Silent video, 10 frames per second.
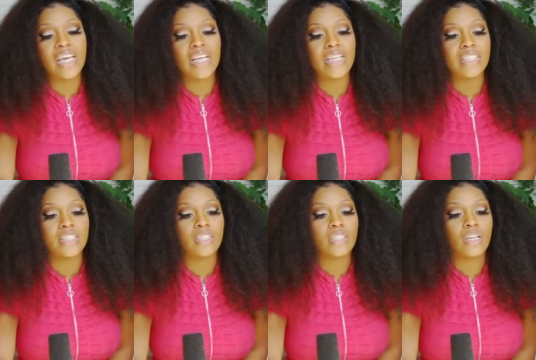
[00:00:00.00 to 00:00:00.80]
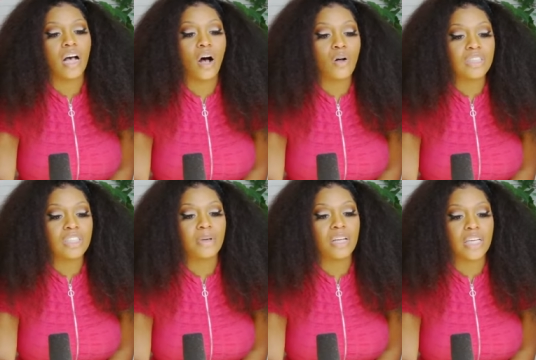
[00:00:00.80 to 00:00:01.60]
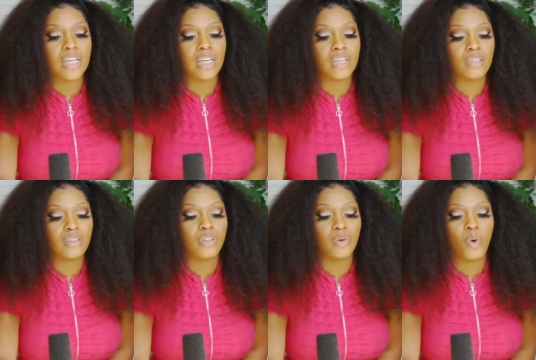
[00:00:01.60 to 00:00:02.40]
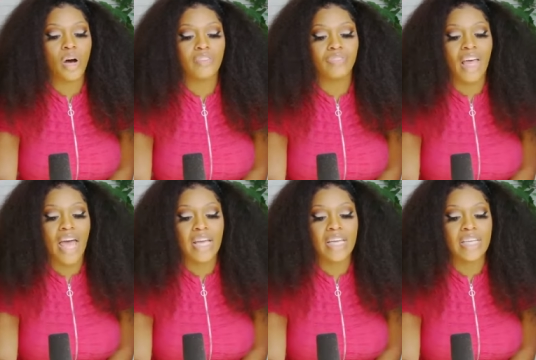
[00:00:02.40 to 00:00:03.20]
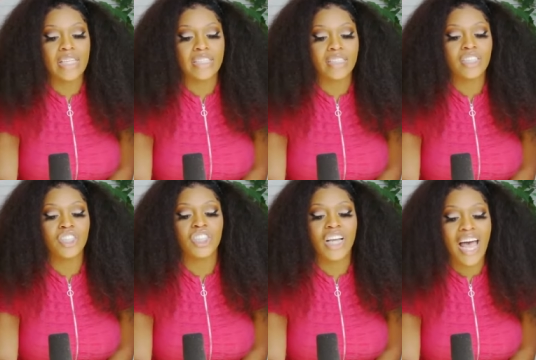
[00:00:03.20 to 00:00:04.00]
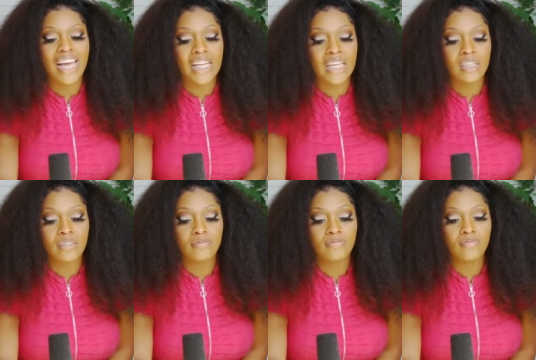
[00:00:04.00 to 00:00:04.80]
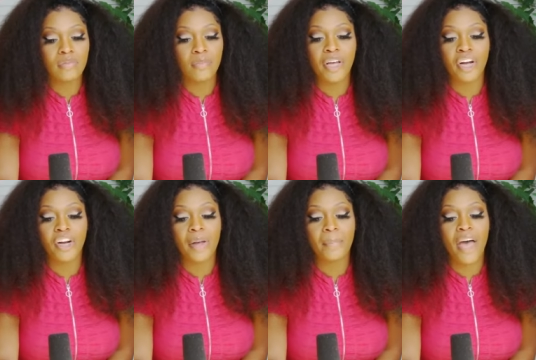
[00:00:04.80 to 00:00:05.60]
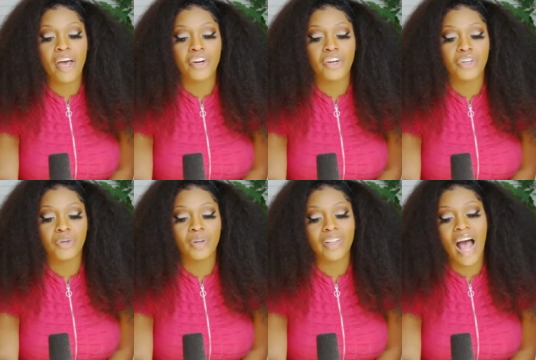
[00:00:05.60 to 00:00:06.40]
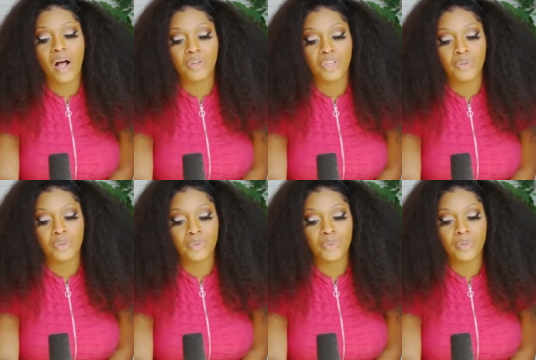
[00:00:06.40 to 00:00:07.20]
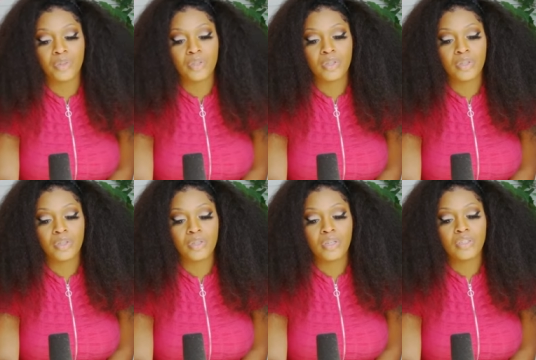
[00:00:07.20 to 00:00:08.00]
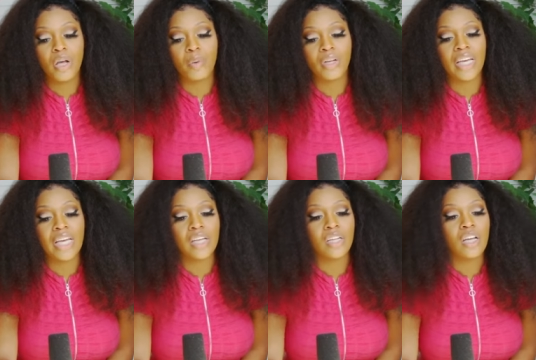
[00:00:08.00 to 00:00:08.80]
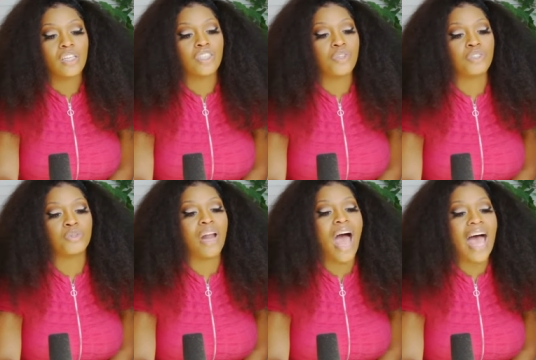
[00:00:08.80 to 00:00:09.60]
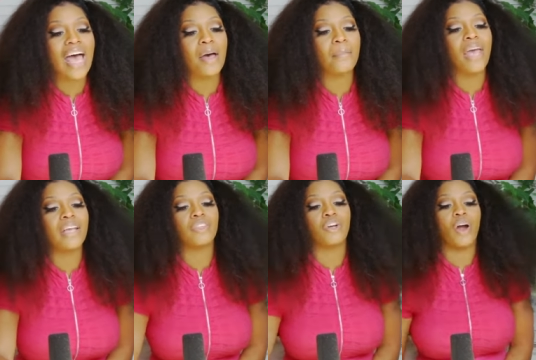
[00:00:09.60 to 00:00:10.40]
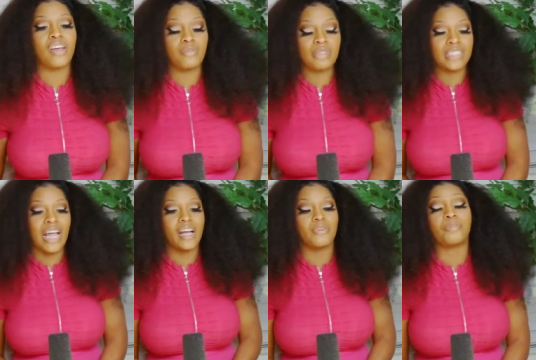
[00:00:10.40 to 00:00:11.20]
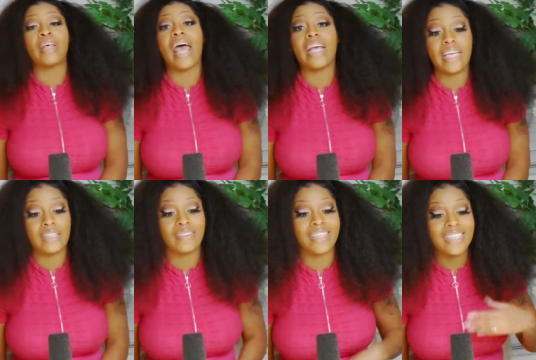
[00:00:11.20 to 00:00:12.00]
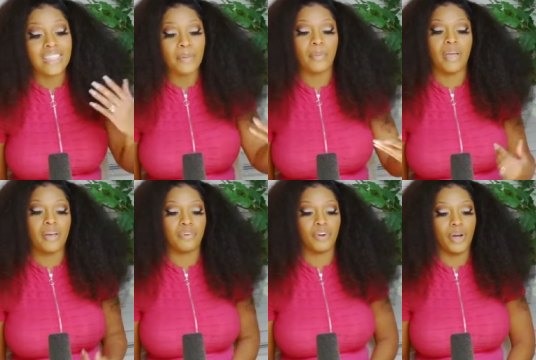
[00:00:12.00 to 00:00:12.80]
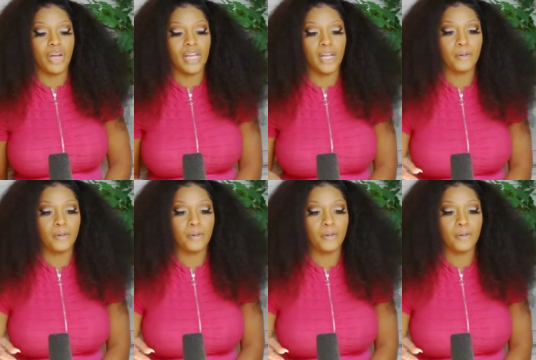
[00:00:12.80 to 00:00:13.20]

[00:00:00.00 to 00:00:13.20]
is ultimately the one that is shining bigger and better without you. So again, do not make the grave mistake of taking these type of men for granted.